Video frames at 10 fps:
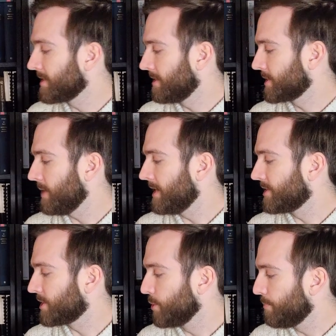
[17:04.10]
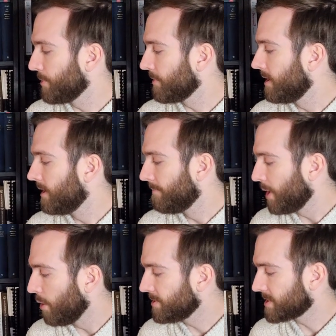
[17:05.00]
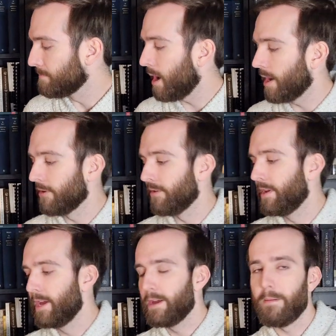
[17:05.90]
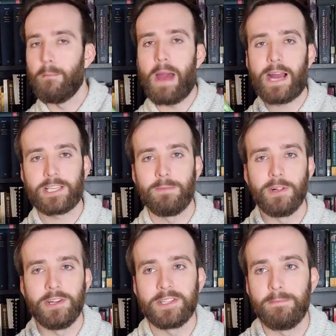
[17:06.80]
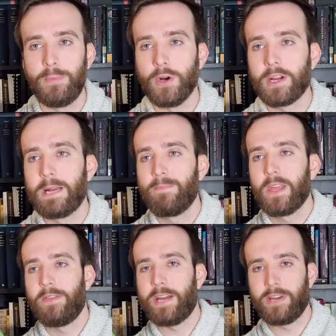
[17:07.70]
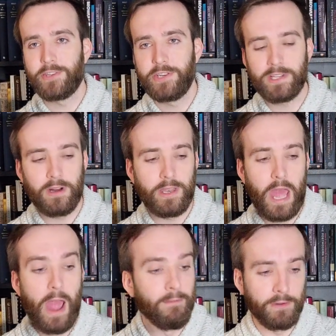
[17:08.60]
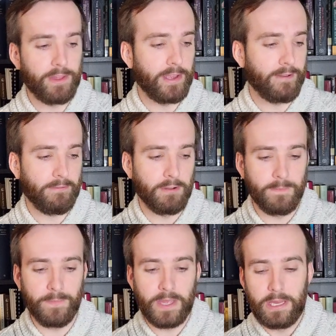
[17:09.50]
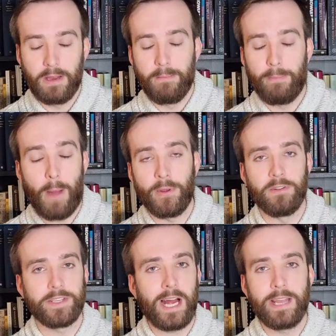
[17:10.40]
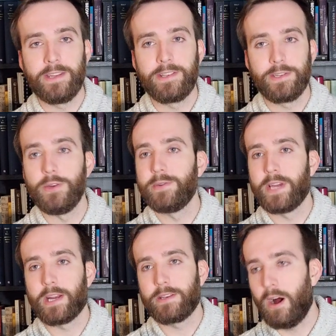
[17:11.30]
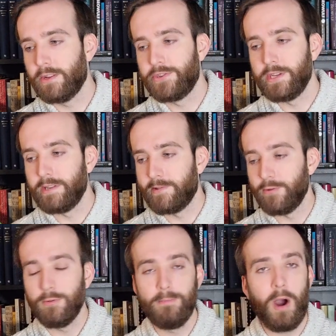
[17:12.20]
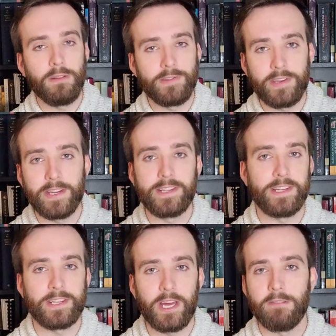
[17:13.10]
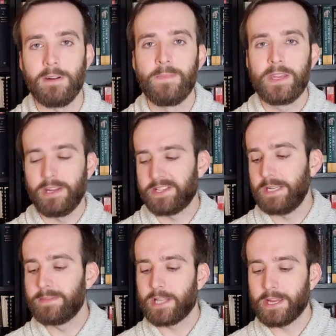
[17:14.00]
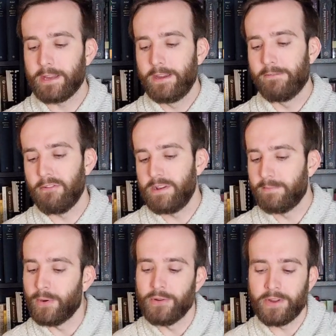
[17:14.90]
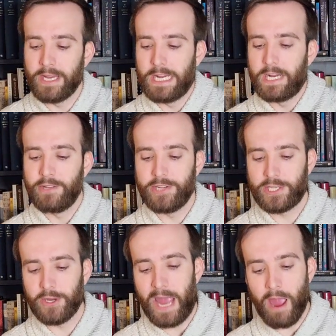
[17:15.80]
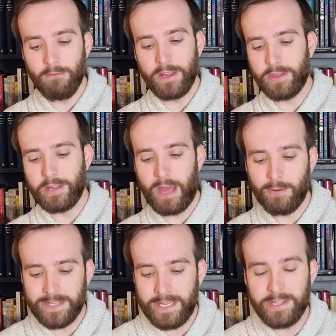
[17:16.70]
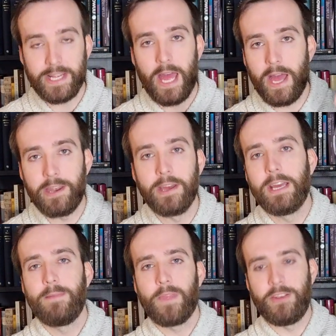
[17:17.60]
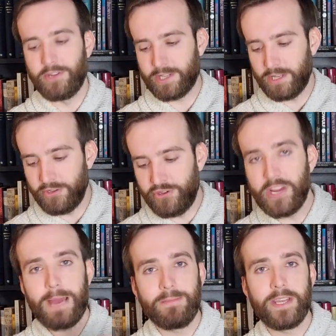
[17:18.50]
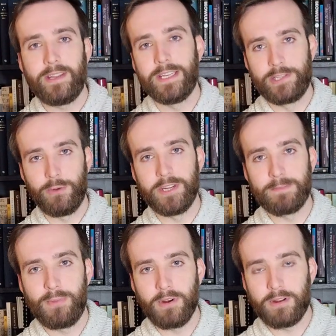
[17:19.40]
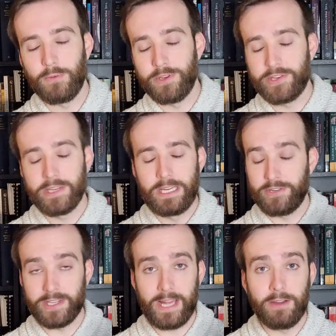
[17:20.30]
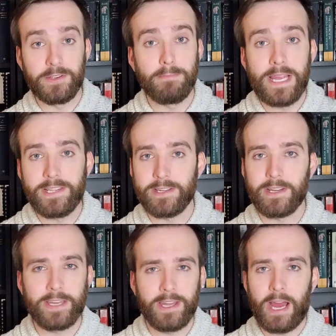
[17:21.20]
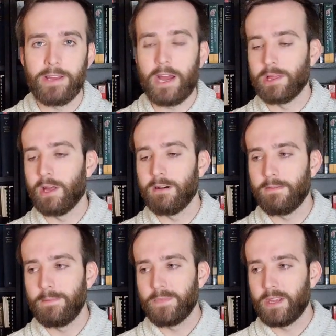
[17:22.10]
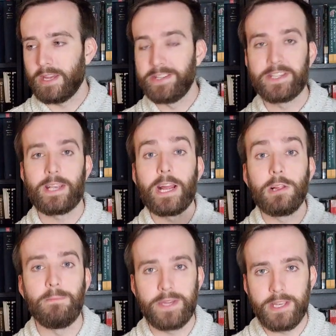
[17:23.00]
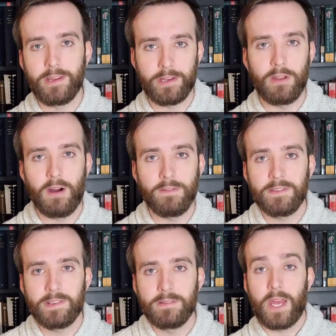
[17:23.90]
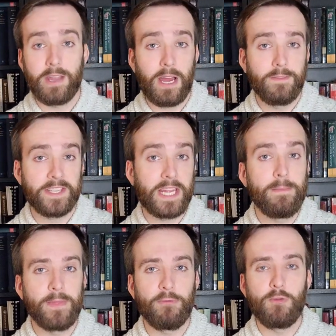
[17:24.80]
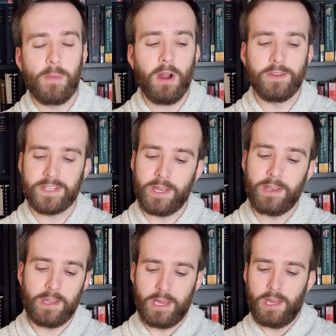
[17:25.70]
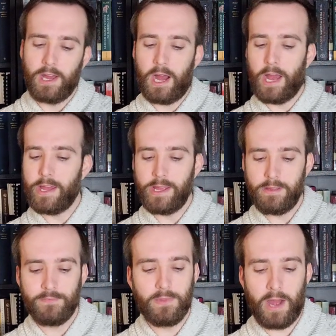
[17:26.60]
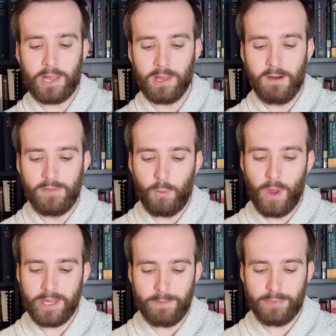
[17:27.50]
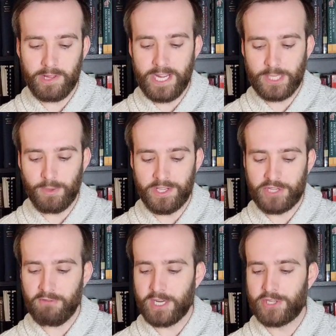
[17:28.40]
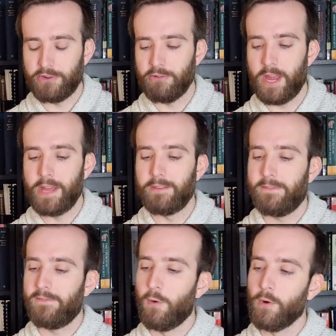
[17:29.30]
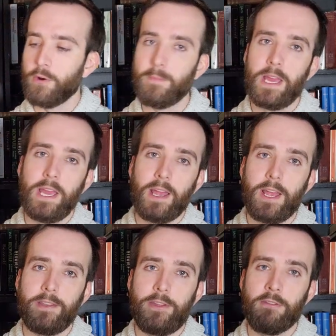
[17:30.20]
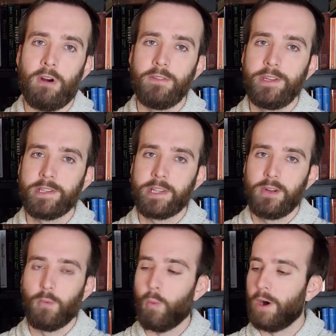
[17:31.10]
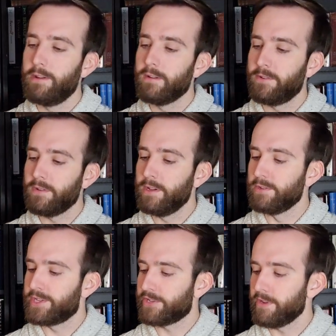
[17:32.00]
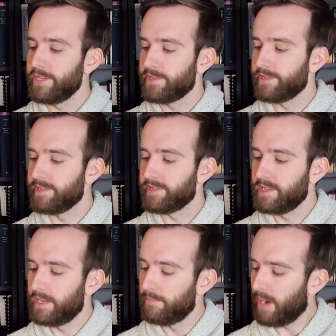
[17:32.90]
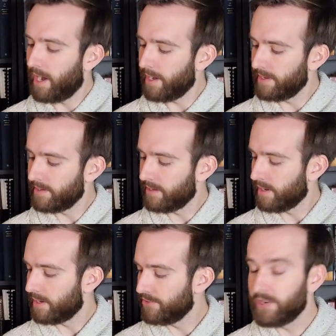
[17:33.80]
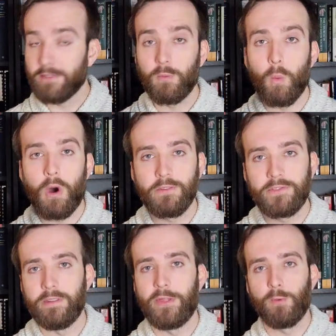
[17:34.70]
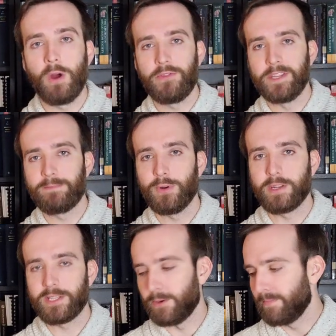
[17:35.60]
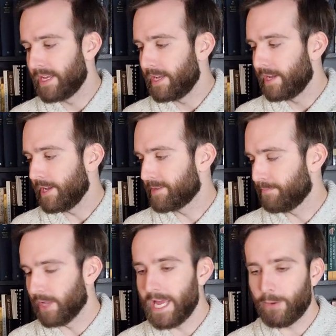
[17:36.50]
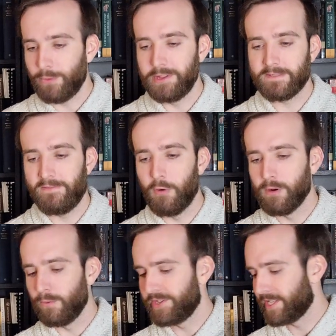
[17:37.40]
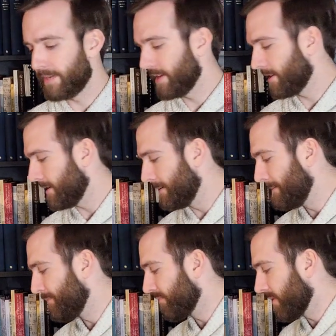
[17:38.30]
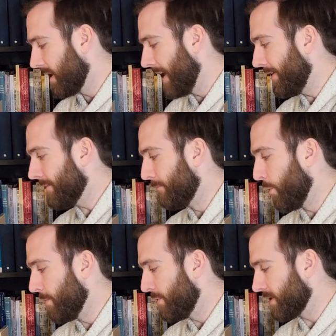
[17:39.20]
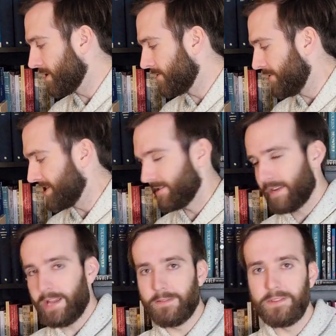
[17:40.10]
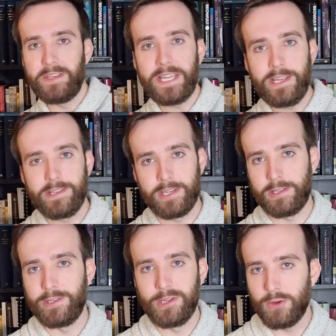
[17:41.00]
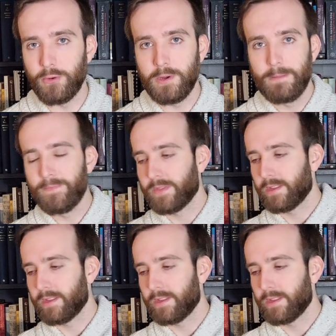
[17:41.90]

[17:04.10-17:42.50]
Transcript: But it's also a super postmodern maximalist book that touches on everything from popular science to technology to politics, et cetera. It seems like Friedenberg just took everything that was in his head and just jammed it into this book, which just sounds amazing. Again, I, I love encyclopedic novels. And I've skimmed through parts, and I, I love the way he plays with structure and form, and there are all these wonderful illustrations by uh, Jeff Walton throughout this book. So it's playing with this form, which is something that I think more books just kind of need to do.